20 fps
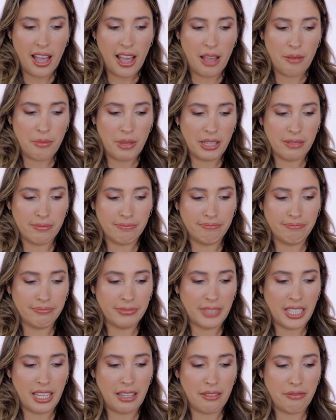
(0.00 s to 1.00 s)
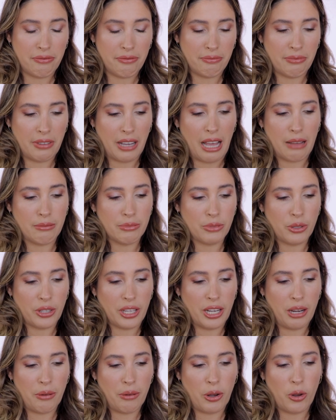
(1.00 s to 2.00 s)
I mean, if I'm
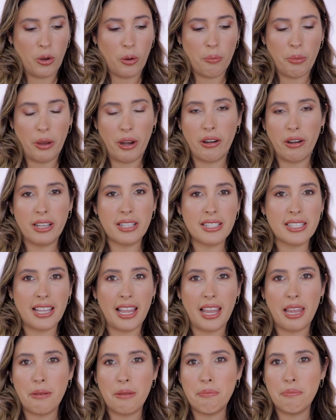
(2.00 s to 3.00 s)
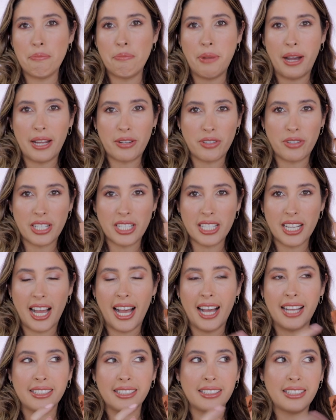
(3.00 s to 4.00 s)
talking about comparing, say, Patrick
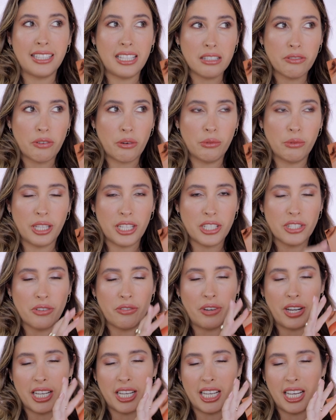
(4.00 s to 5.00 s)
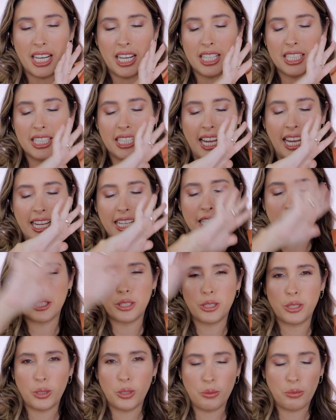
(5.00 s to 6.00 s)
Ta, this formulation right here,
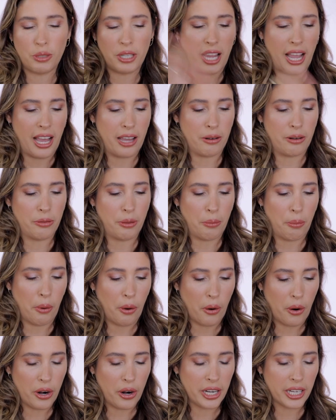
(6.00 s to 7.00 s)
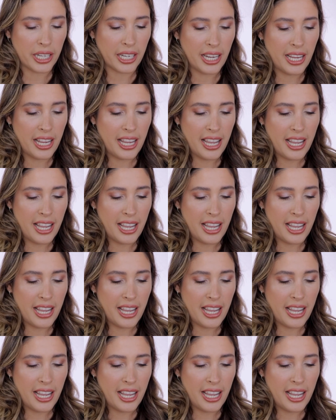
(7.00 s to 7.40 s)
like, threw me out of the park.